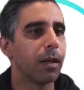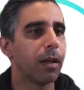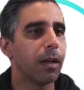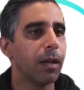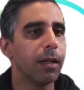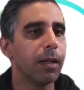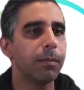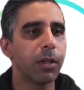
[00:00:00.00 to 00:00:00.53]

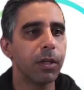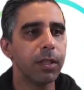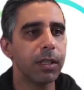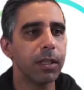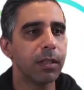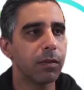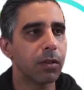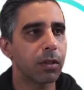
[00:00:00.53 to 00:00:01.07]
I am going to
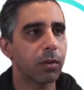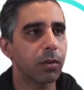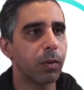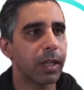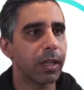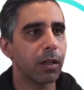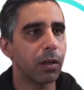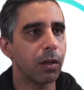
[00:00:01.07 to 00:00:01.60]
give you a
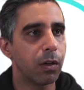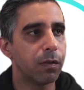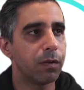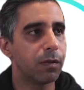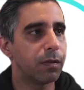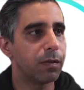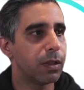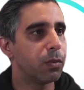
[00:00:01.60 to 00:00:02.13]
quick
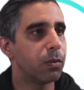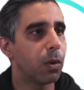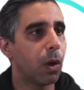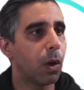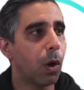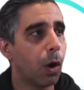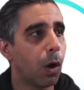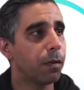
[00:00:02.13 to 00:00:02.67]
overview
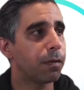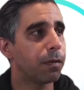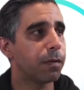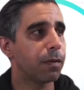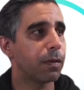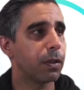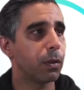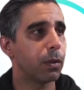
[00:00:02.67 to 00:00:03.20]

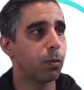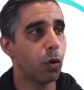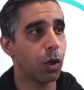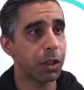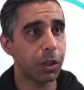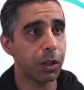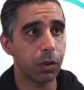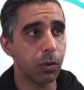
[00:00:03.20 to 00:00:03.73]
of
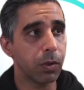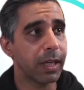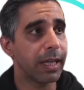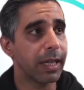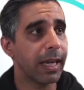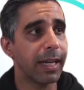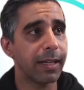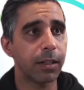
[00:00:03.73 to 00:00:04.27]
what you're looking
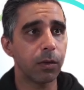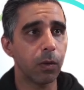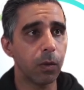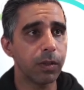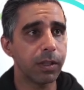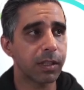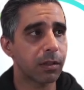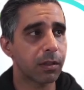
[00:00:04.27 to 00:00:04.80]
at and all
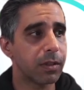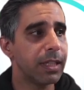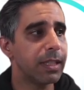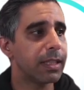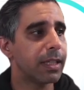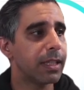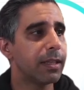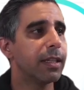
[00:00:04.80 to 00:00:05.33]
the
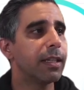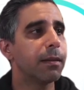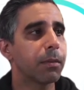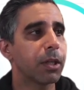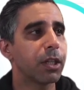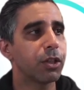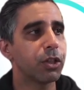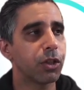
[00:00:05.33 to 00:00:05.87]
screens, and then I'm
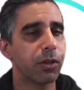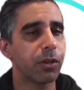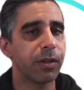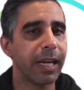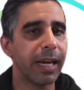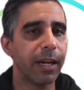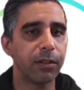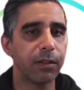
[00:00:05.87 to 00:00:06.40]
going to show you
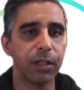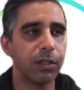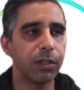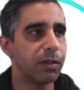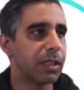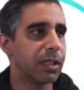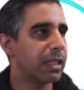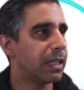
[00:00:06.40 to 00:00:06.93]
how to
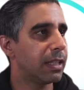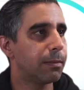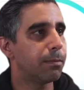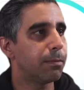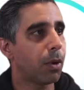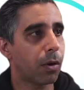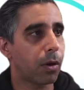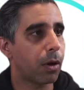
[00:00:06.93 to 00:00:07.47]
use the
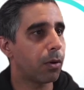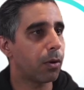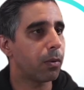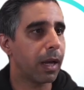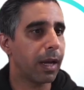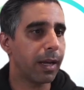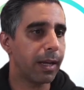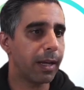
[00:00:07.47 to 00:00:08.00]
borrow
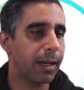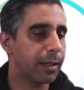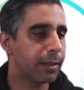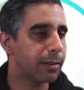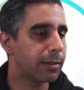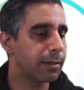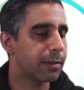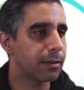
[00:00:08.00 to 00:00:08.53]

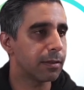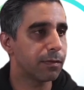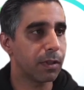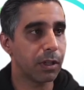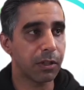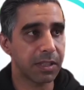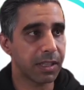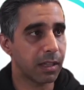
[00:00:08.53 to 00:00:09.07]
and
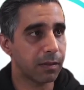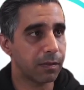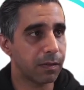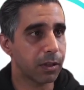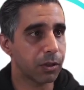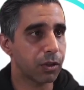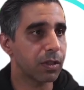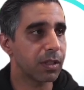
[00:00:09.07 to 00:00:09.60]
various other
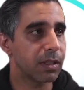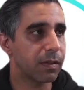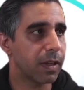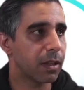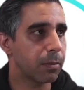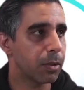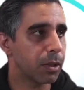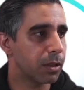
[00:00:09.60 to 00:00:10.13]
functions
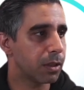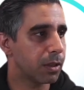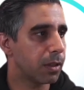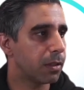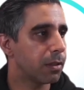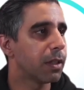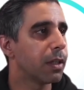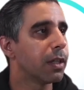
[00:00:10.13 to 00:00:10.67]
available to you.
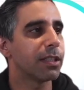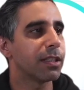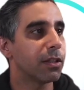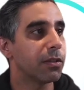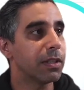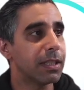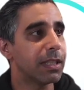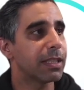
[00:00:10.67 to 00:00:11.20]

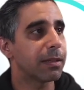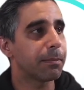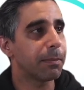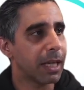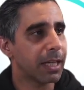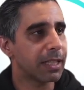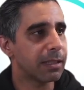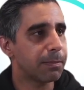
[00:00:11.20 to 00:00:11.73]
So this is the
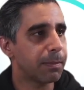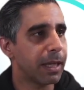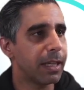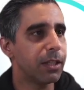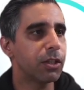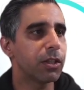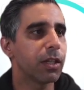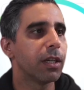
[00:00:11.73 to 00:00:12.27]
markets
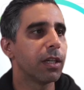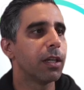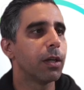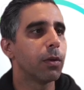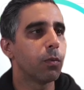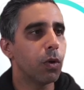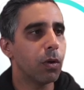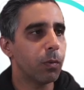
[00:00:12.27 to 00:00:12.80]
page.
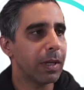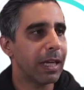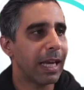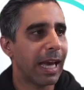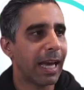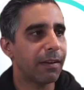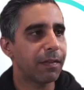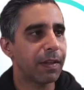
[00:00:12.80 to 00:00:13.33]
What we
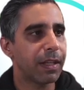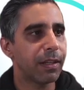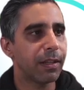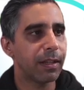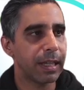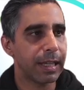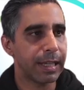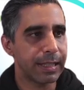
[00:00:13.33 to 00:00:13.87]
have here
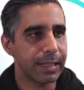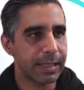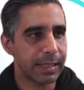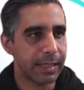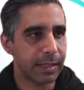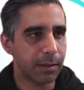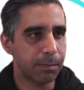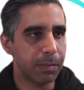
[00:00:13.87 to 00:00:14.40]

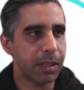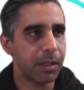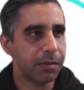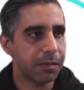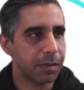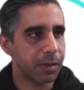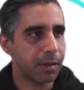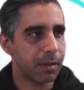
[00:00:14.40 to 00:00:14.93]
is a bit
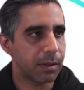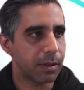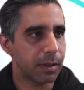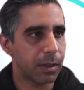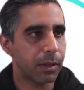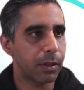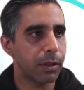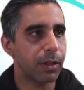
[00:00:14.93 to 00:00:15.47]
of an
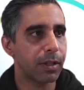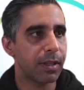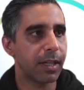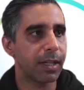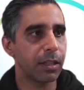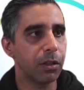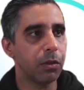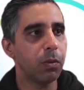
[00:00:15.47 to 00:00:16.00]
alert
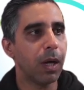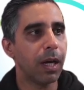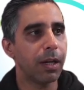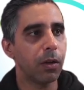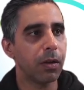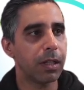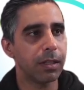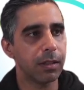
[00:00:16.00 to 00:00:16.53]
that you are
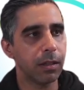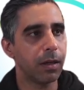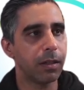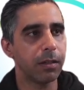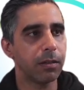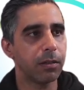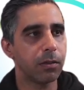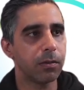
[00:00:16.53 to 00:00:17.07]
not
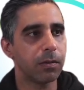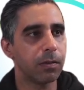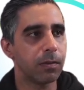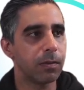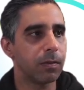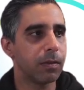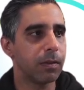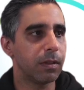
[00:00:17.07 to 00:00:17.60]
entitled to
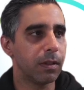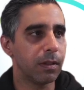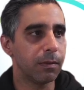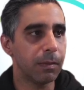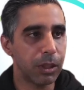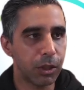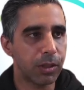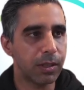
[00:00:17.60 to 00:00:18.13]

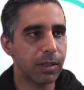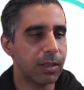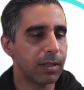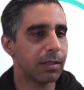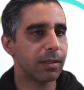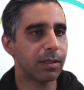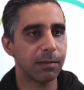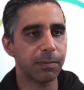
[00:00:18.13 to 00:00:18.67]

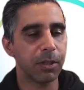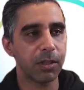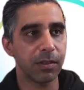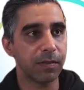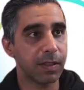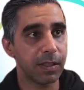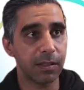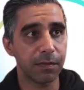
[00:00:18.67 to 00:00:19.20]
emissions, especially
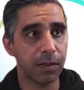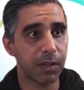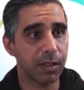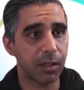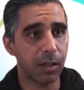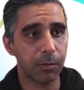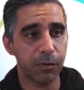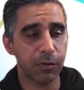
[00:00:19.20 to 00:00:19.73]
if this is the first
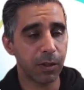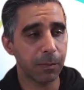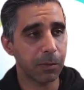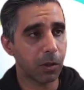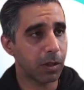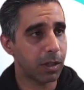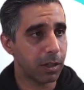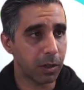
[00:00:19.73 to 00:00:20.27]
time you've jumped
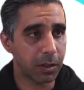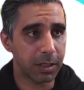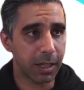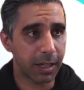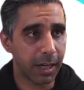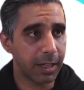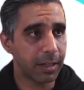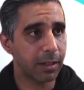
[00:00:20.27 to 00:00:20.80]
on and not
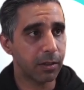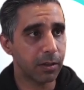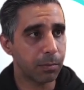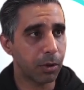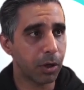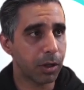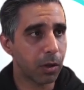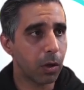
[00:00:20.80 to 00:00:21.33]
done anything on the
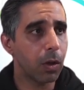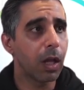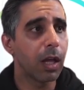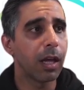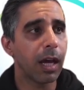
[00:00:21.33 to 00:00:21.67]
protocol.